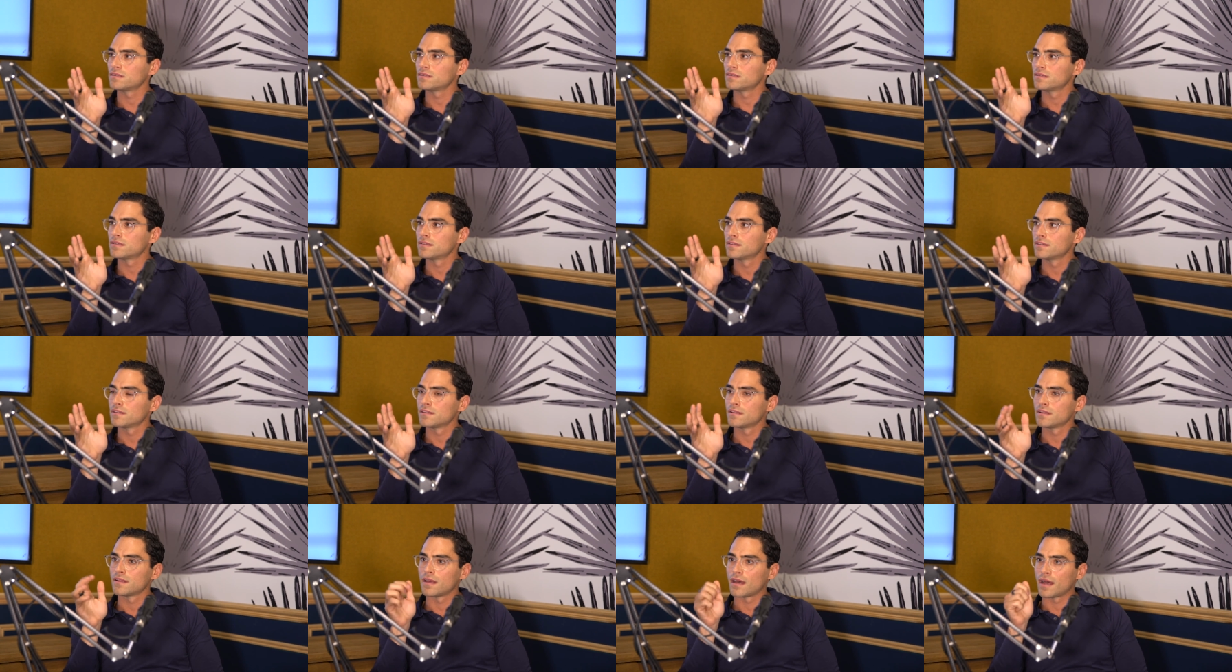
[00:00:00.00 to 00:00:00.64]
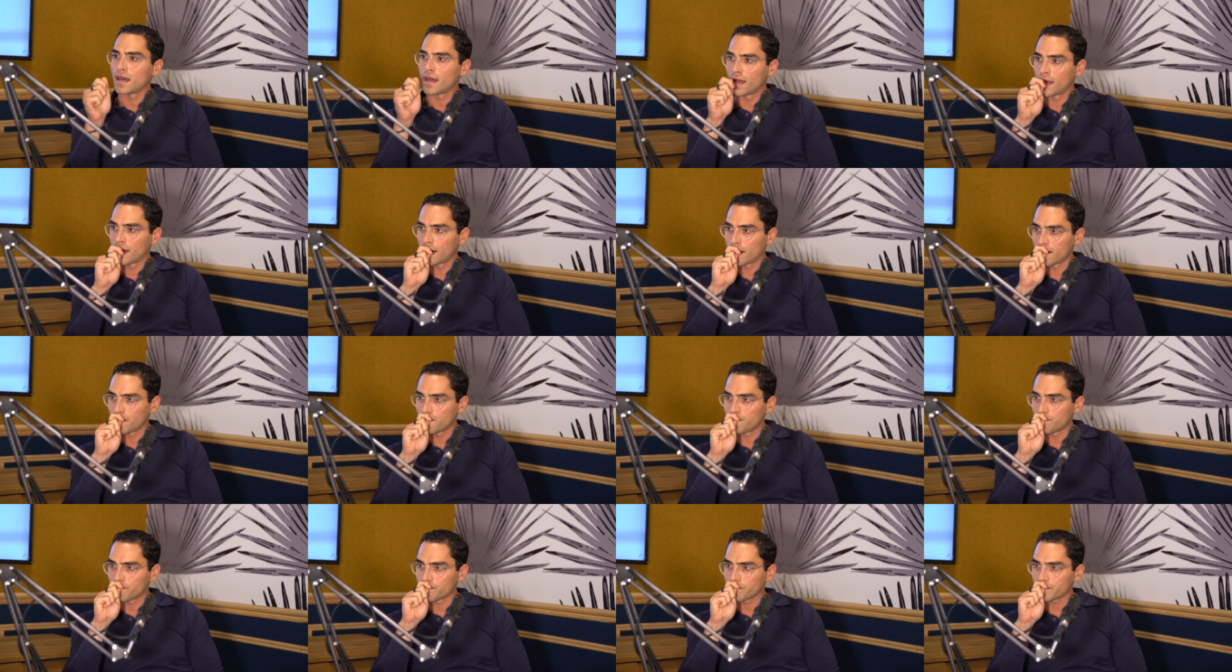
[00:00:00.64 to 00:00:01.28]
Mm-hmm.
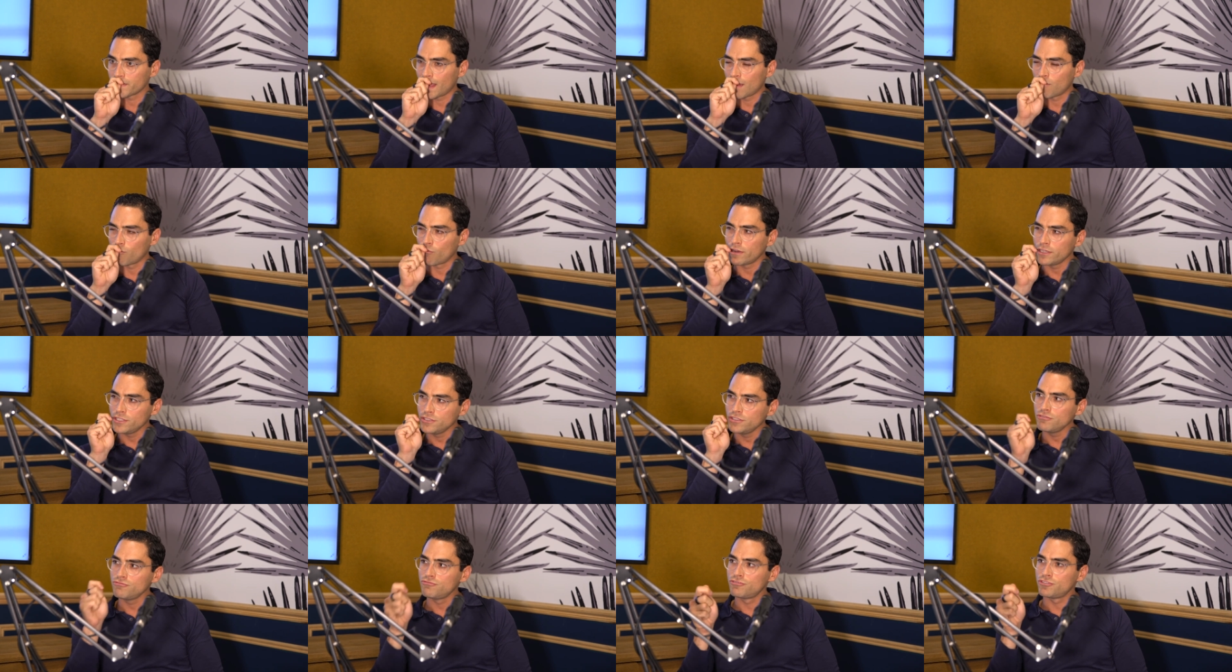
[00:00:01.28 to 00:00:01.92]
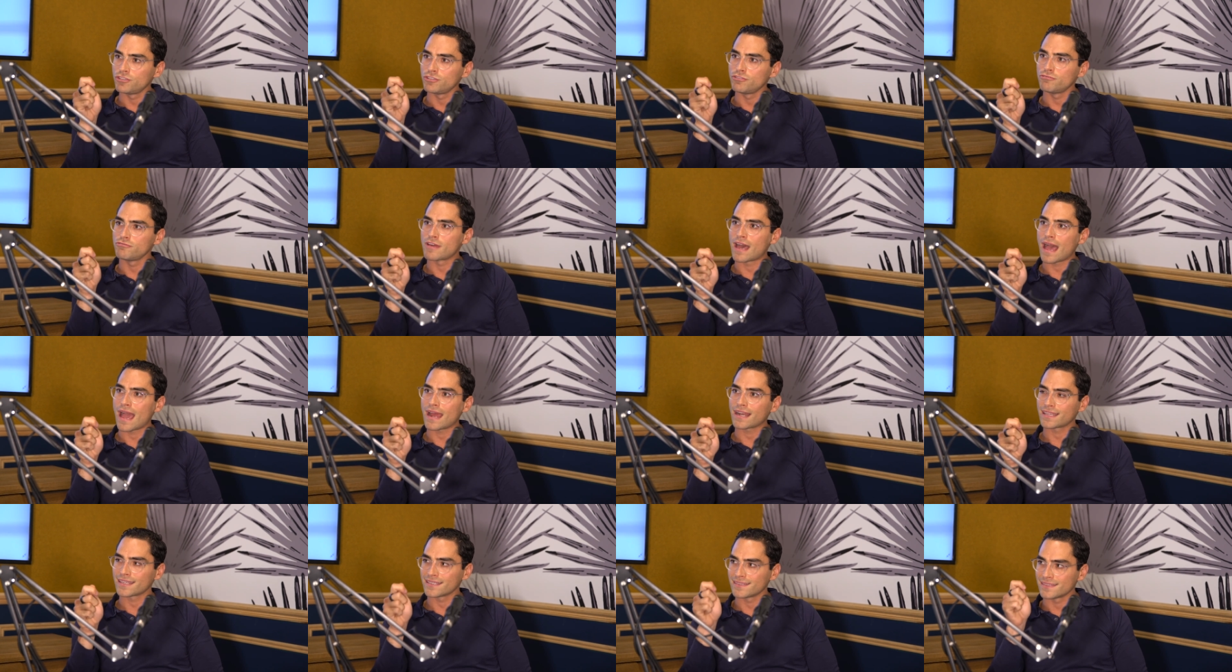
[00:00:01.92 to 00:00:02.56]
Um, and when you do
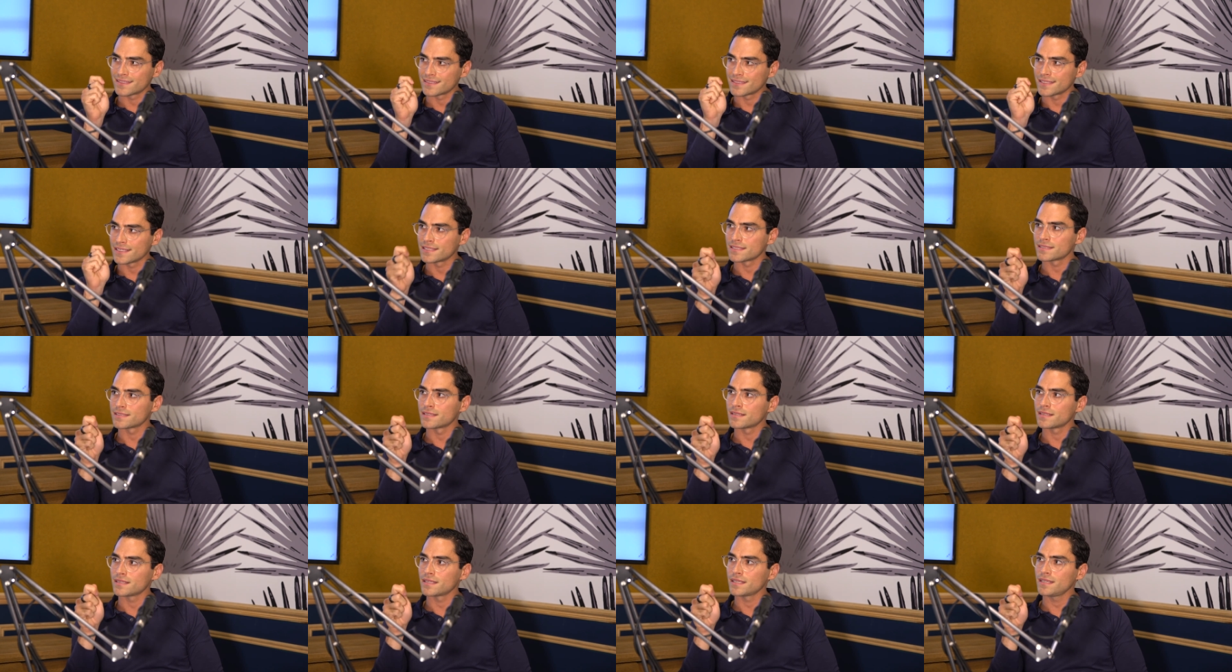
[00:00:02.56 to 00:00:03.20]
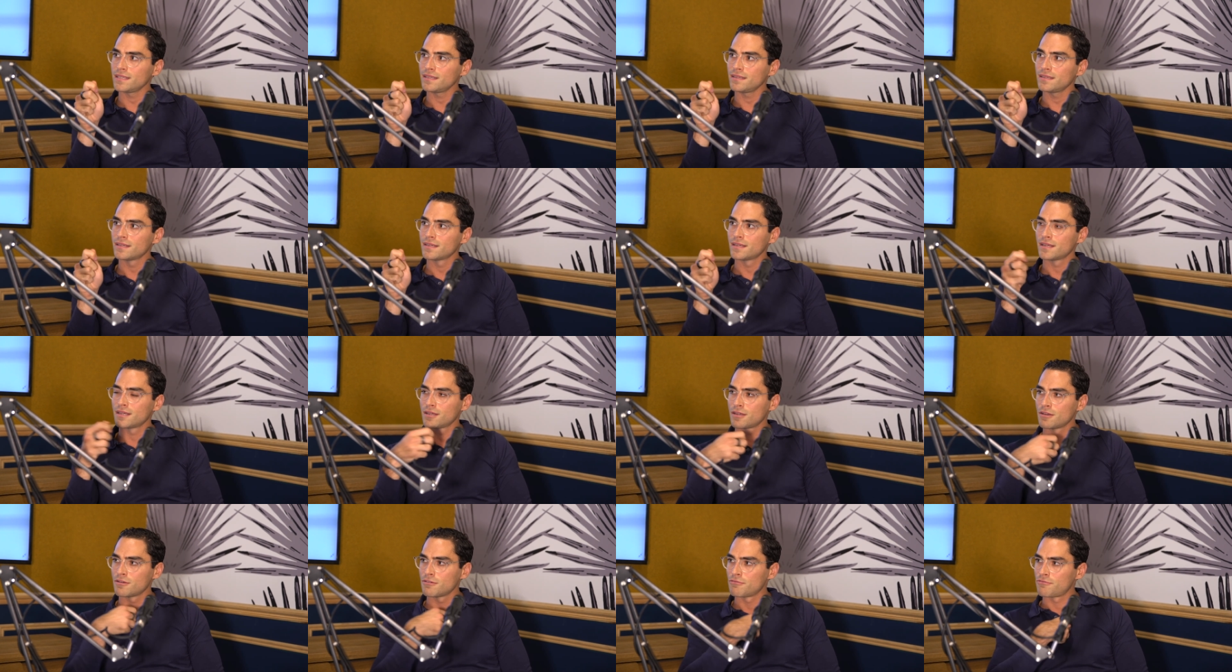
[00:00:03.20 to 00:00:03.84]
that consistently
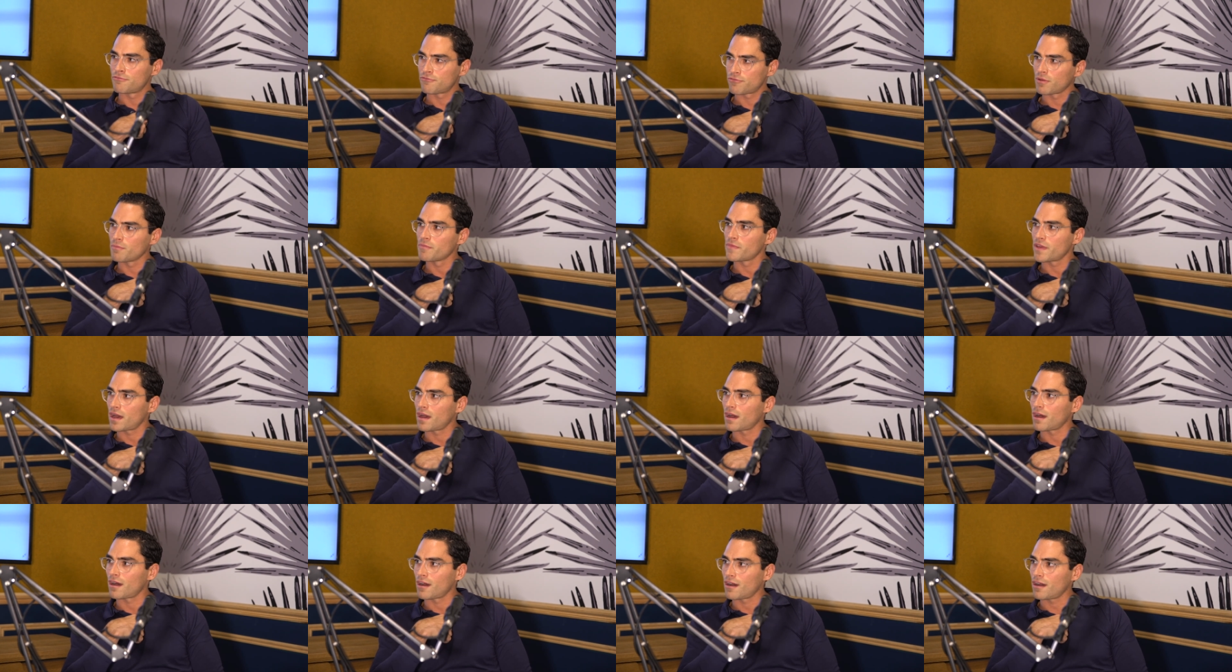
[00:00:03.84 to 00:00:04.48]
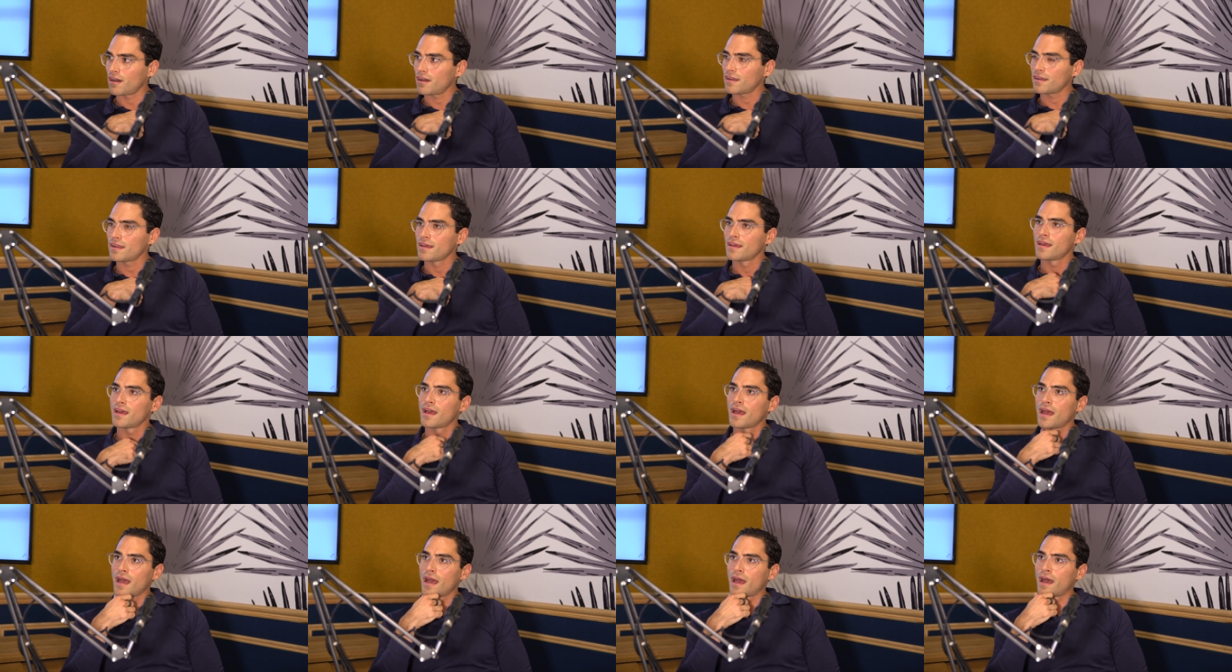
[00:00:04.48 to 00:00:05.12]
from the heart,
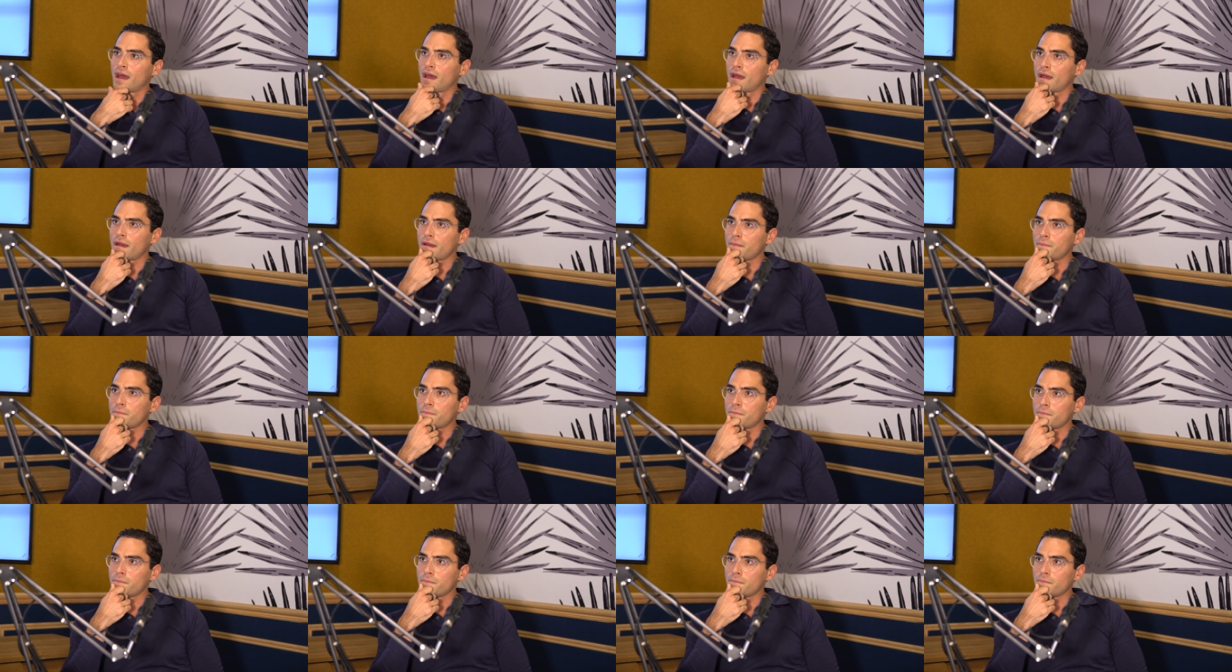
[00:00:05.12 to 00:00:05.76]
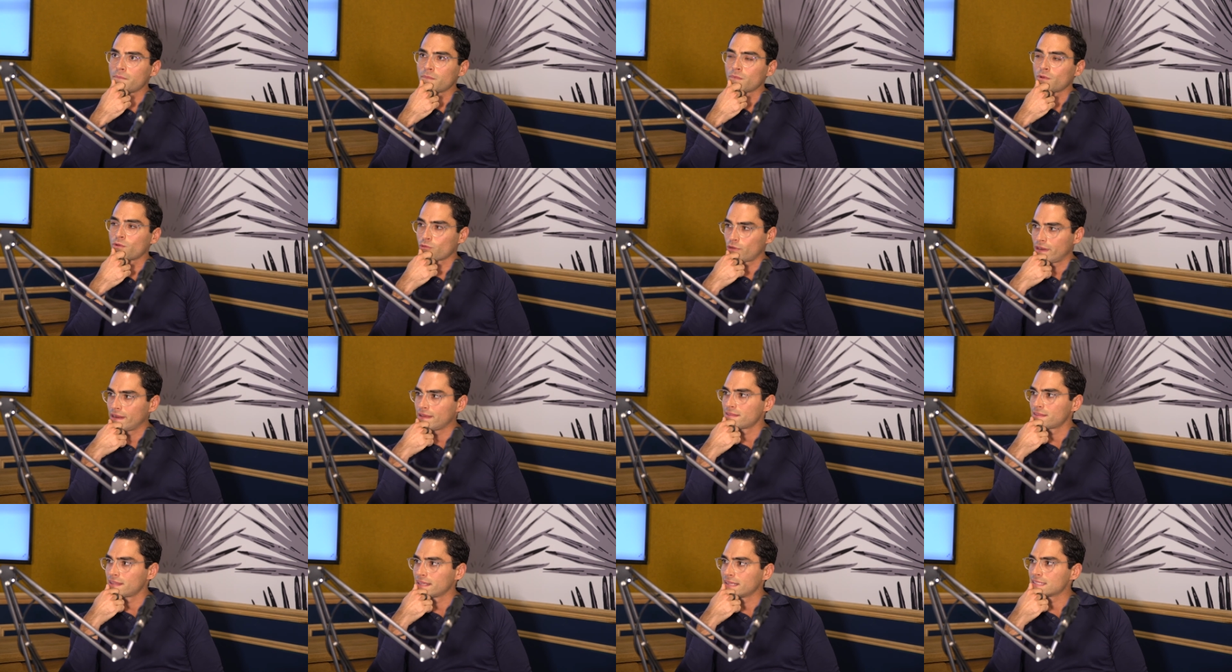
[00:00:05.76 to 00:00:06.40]
um,
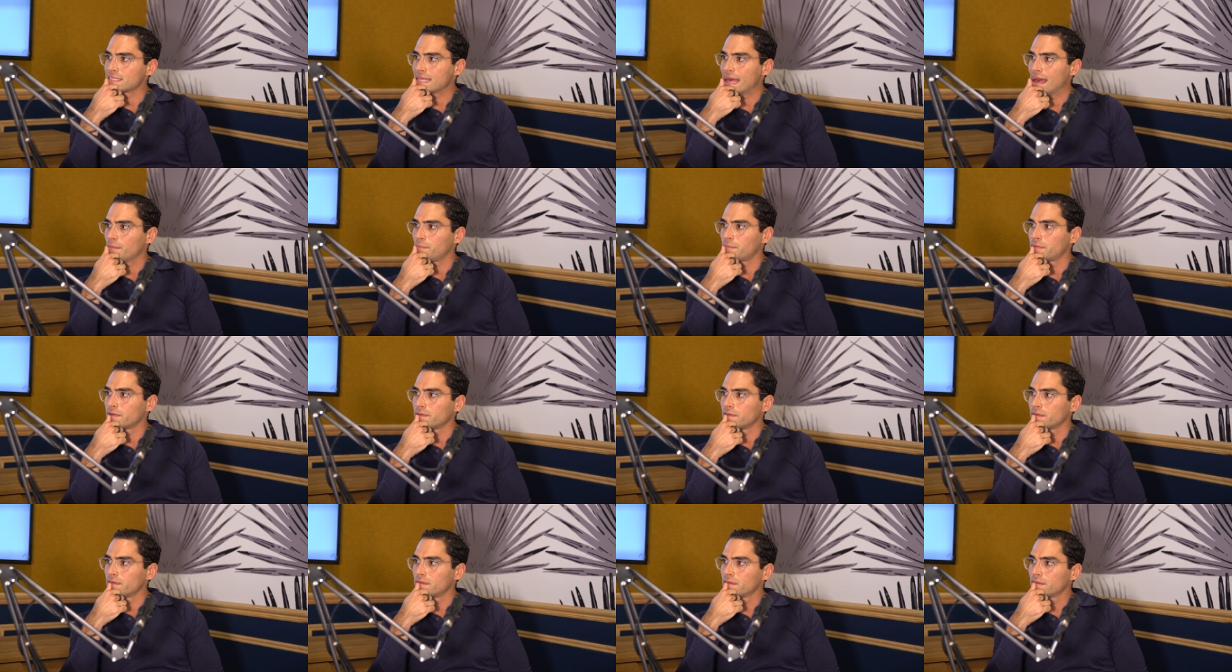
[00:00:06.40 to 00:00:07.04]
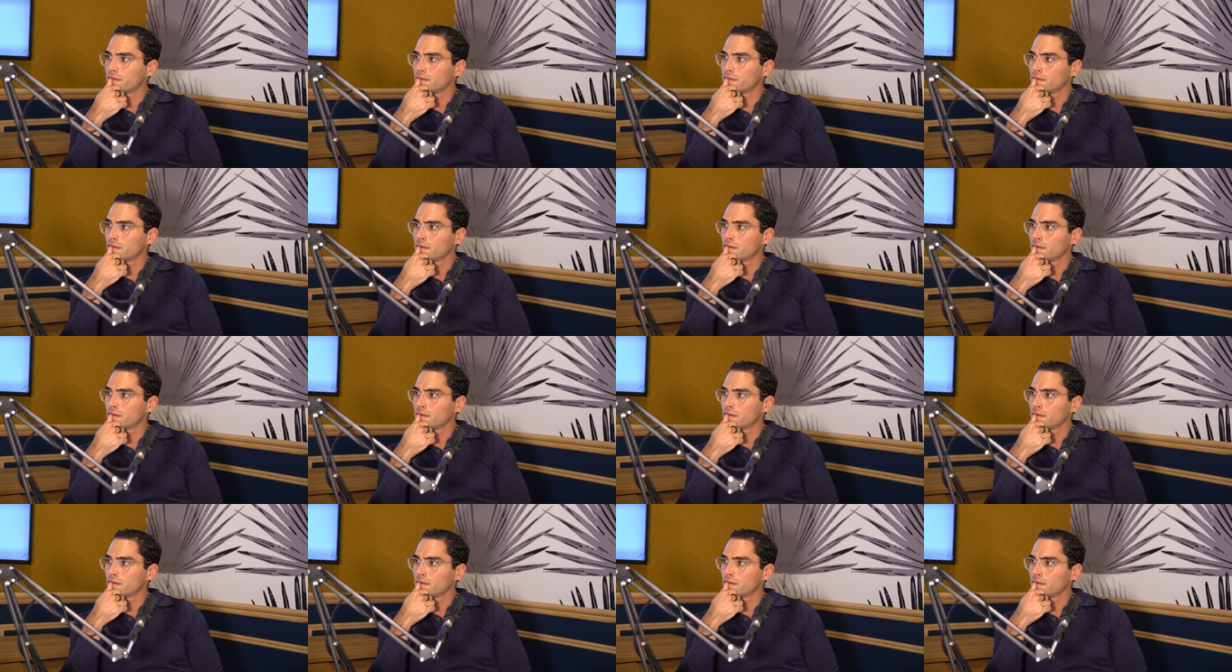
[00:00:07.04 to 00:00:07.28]
great things happen,